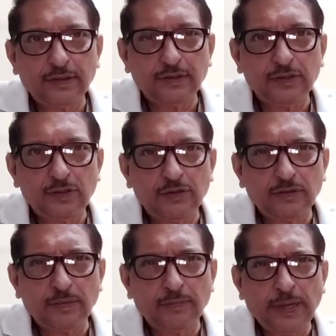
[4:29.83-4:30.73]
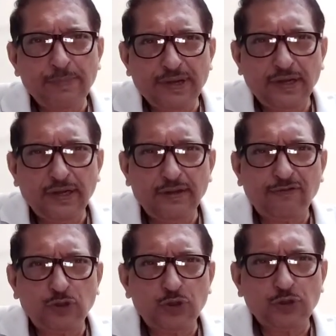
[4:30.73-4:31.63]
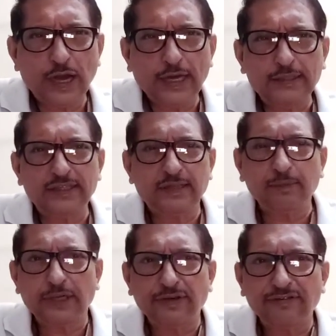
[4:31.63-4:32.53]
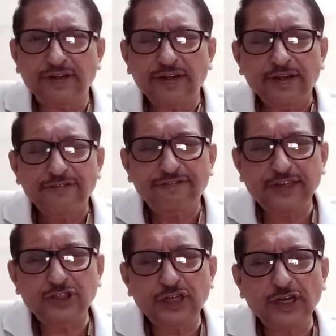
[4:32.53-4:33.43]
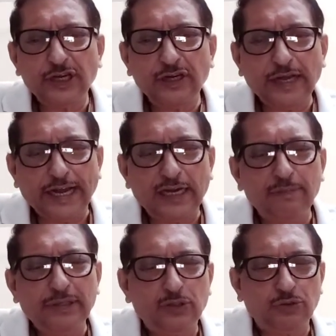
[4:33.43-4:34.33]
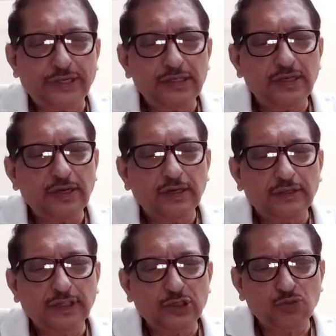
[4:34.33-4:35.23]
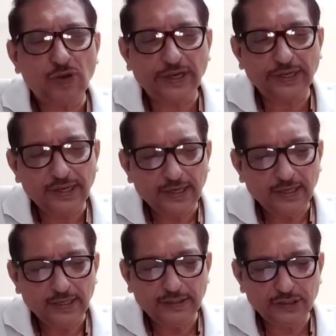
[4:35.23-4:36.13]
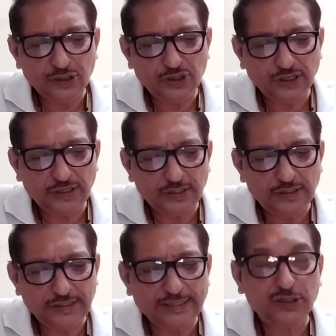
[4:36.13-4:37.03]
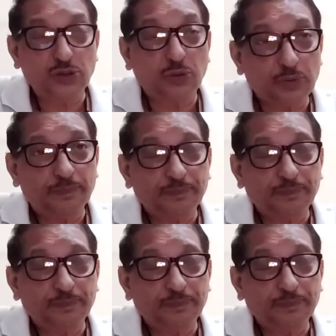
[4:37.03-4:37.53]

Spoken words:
So maybe he wants to add some kind of a fictional element to it. That is why it is said so.